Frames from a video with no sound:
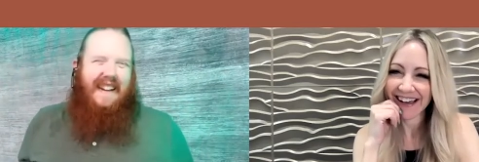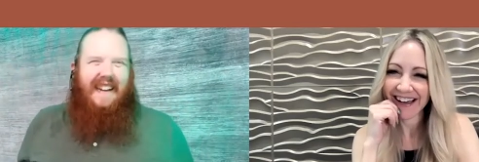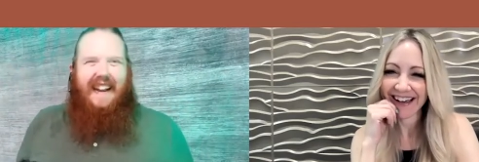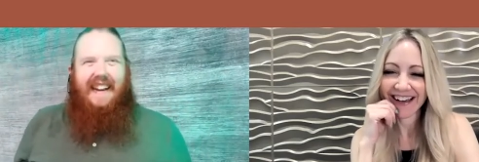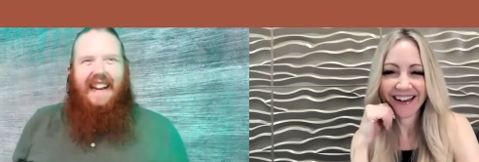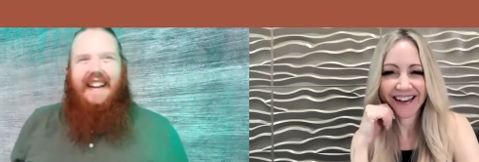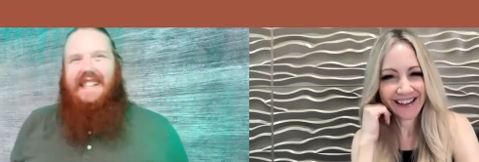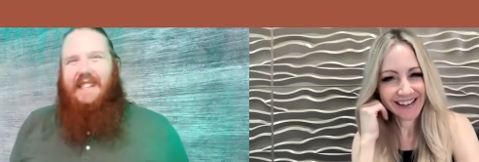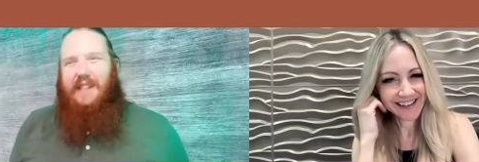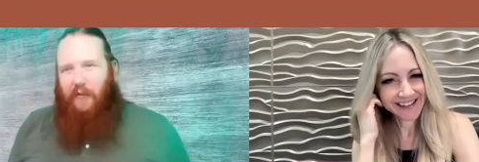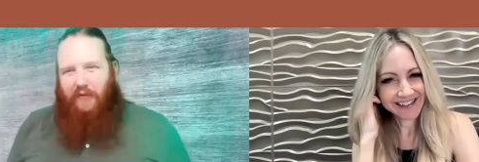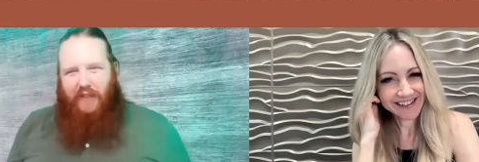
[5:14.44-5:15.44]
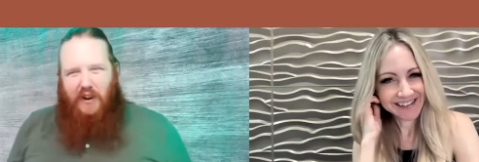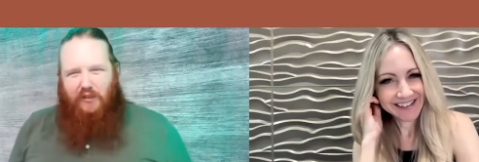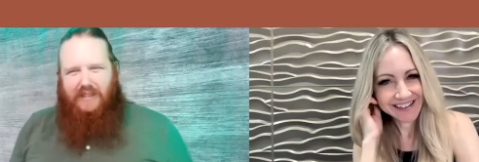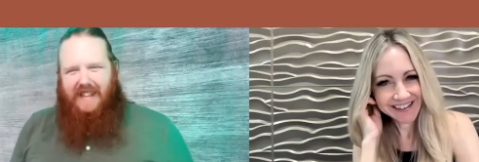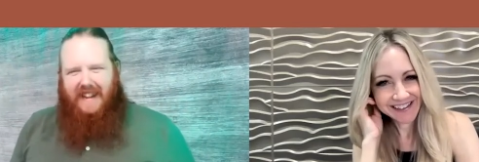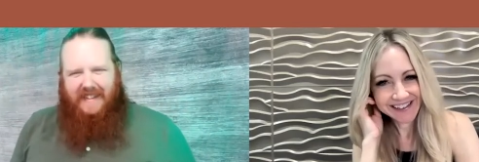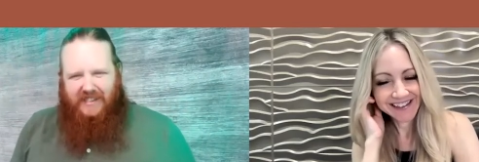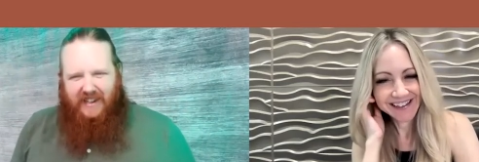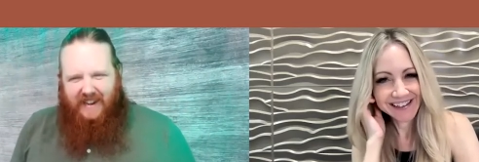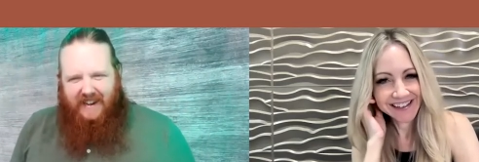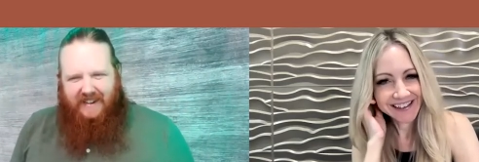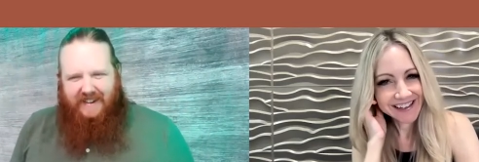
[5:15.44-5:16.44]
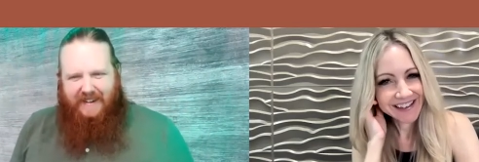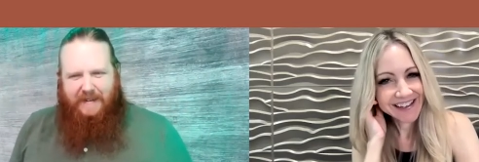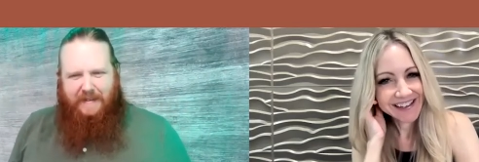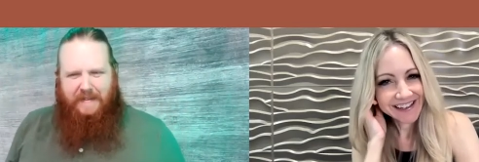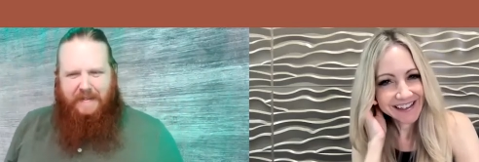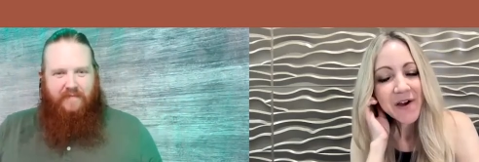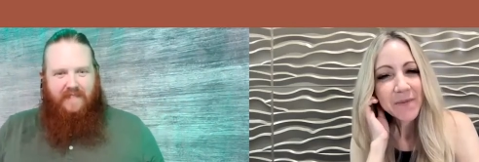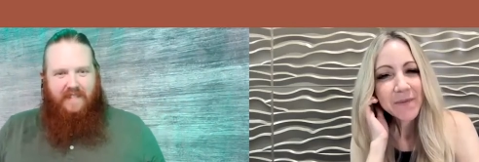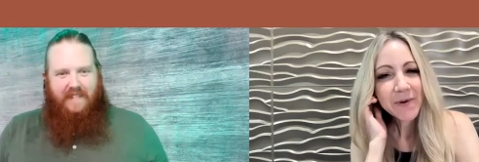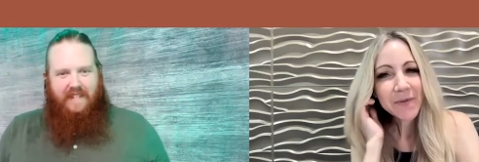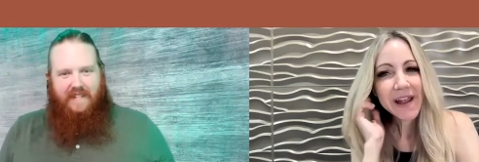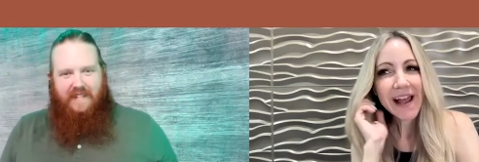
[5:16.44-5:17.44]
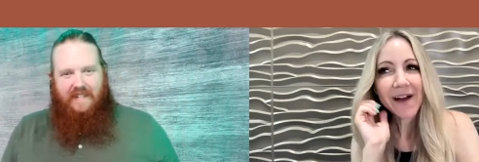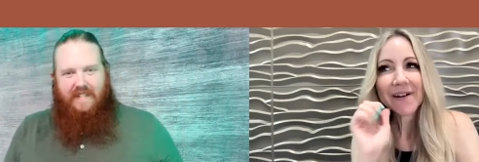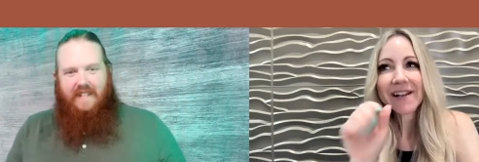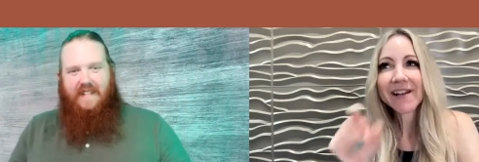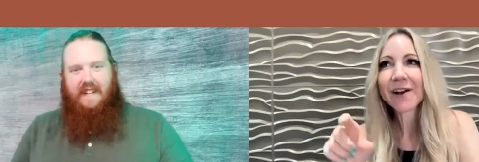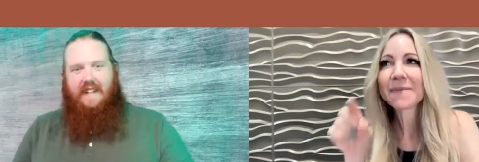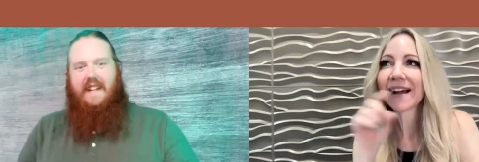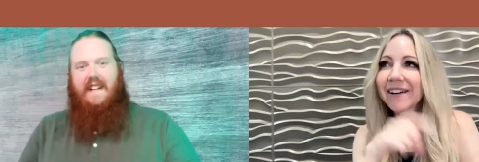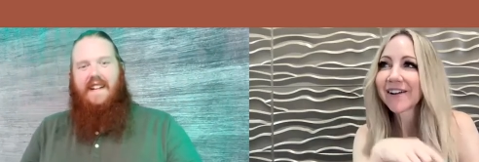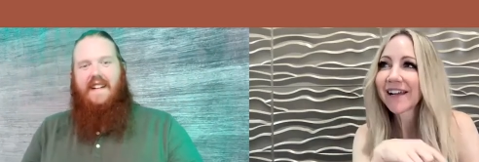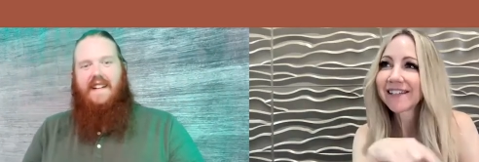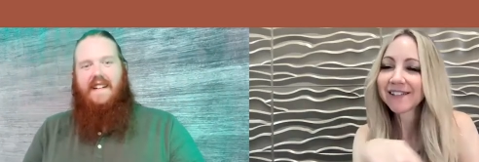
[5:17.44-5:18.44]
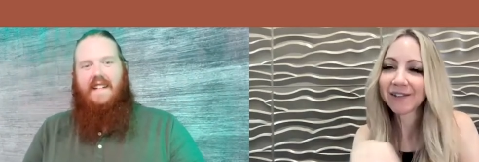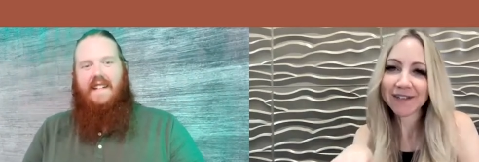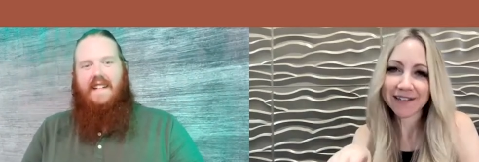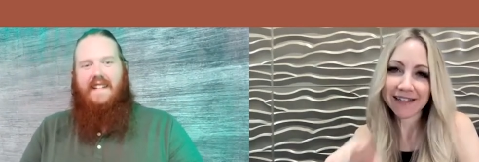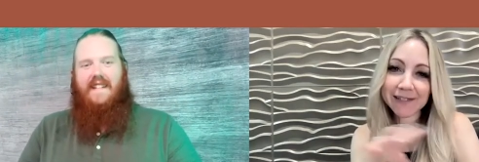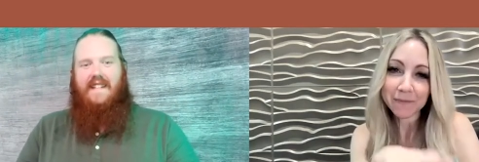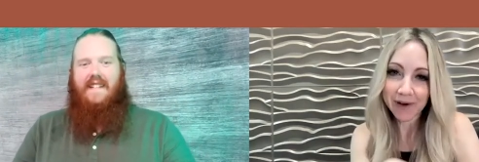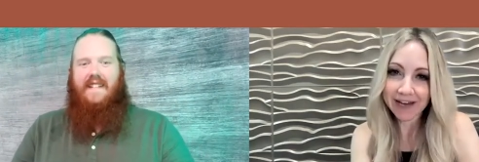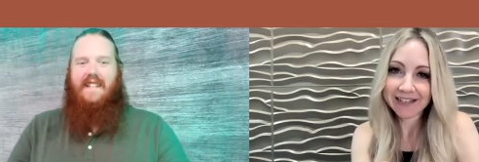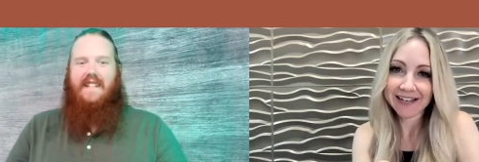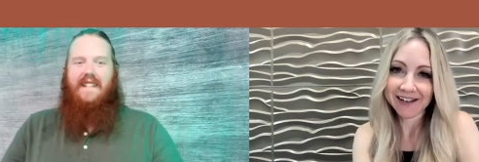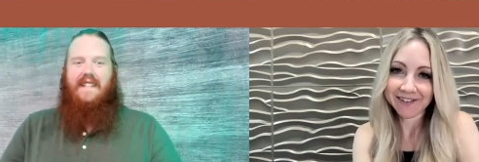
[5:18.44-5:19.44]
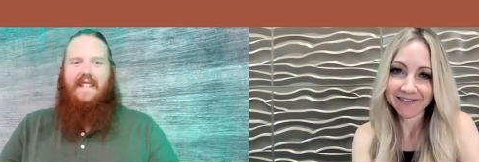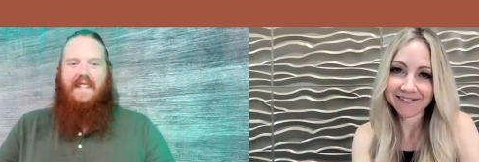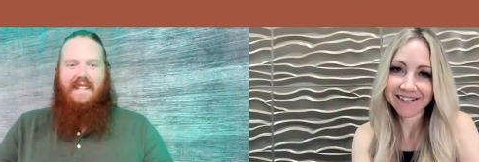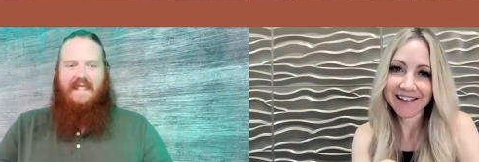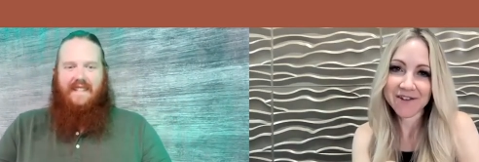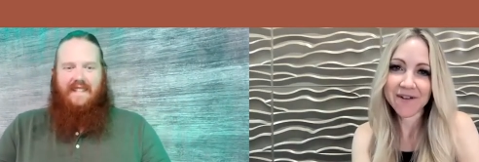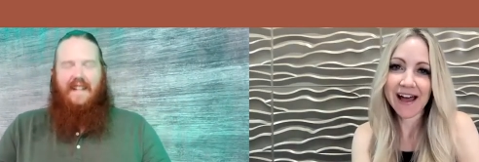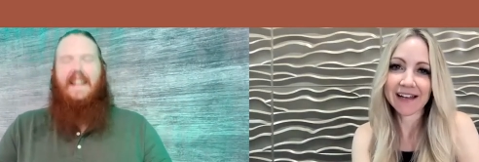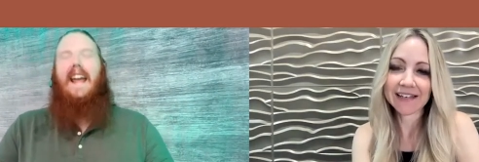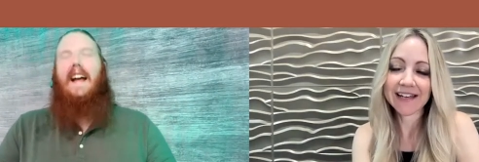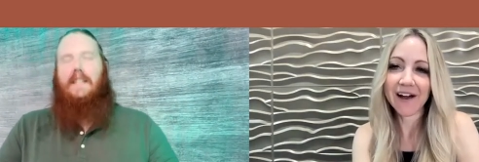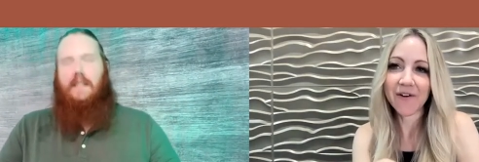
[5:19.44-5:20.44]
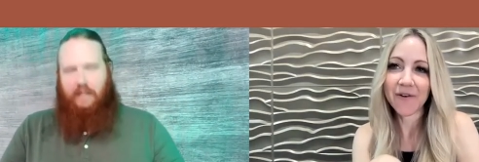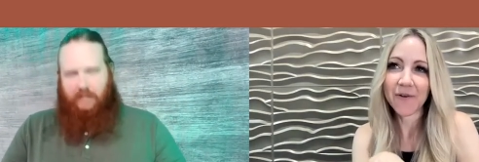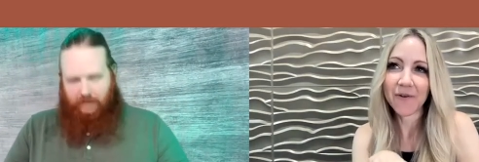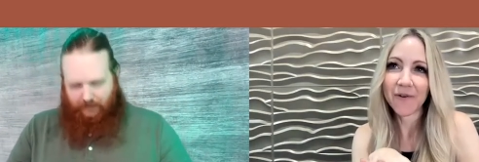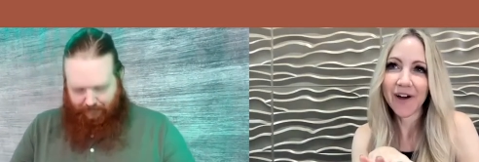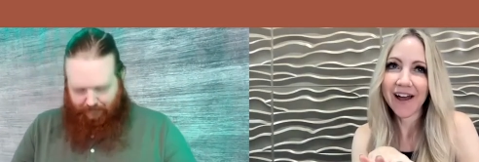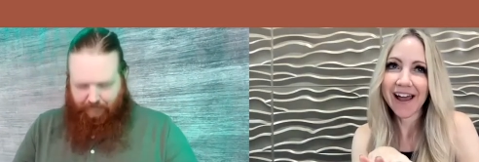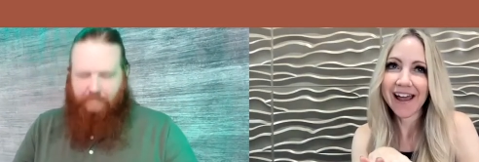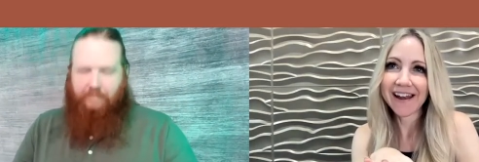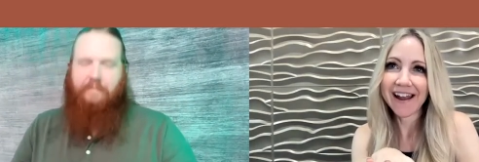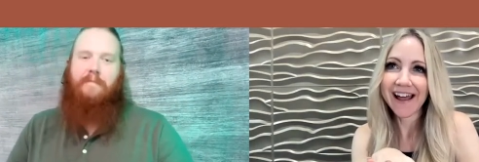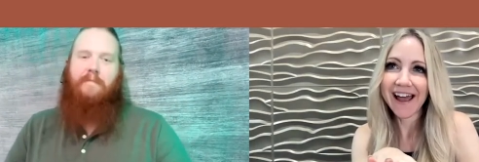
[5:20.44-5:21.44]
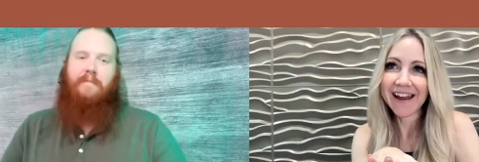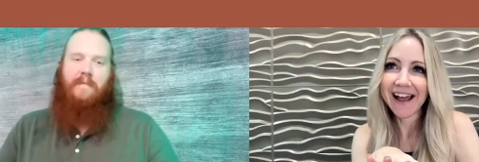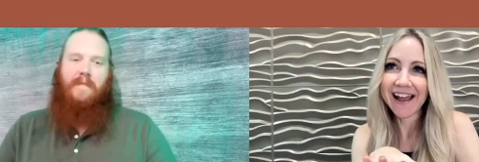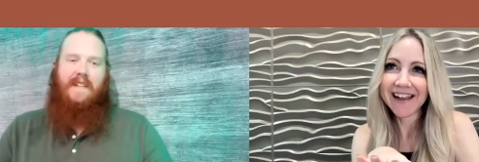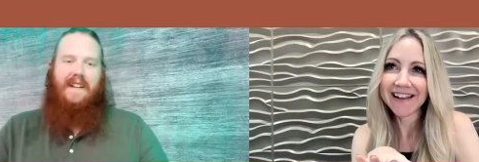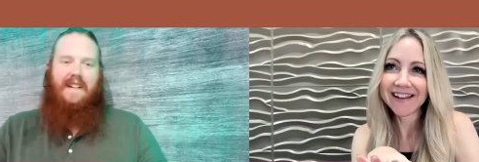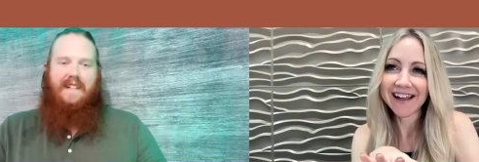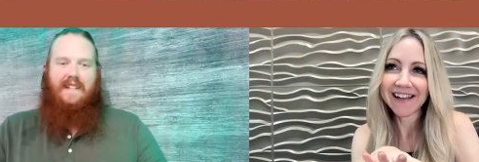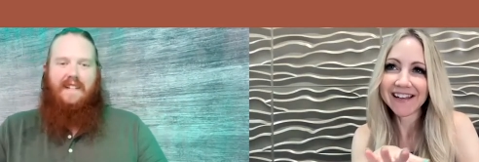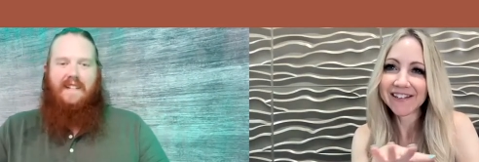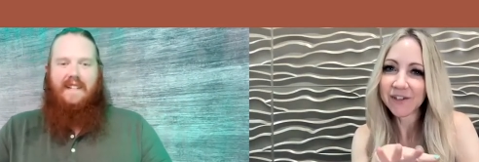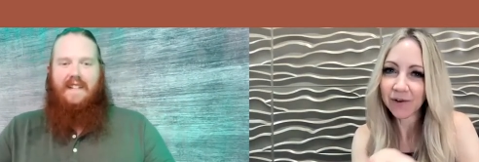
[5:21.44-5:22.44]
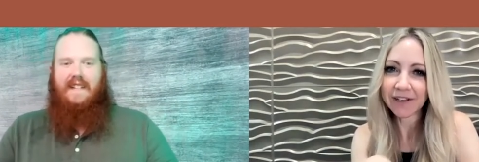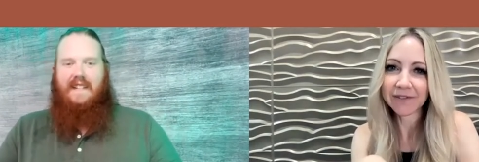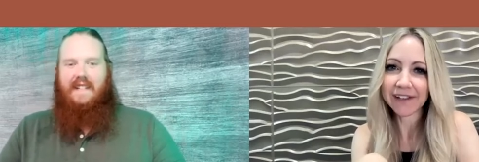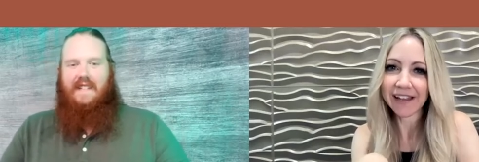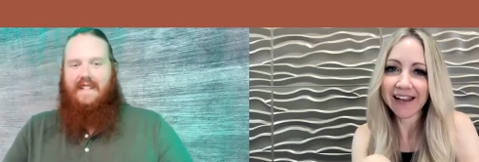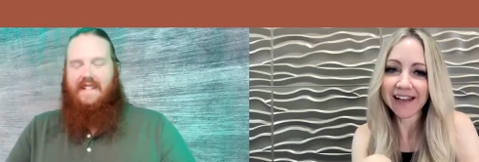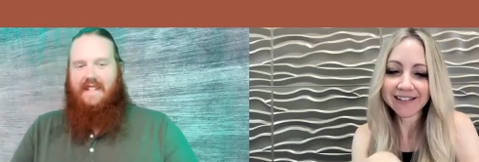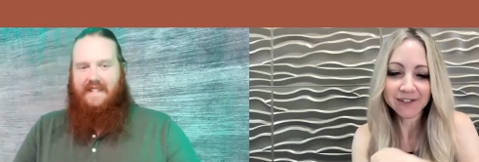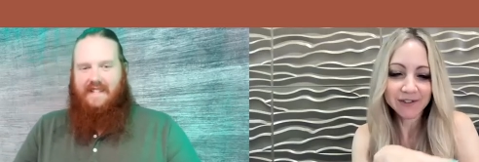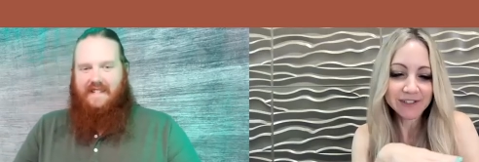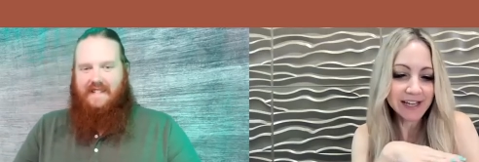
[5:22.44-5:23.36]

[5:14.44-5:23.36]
Speaker 1: it, it still feels like cheating.
Speaker 2: But oh, wait, I want to go back. Okay, so this breakdown that you had yes. now, and and I I can totally relate because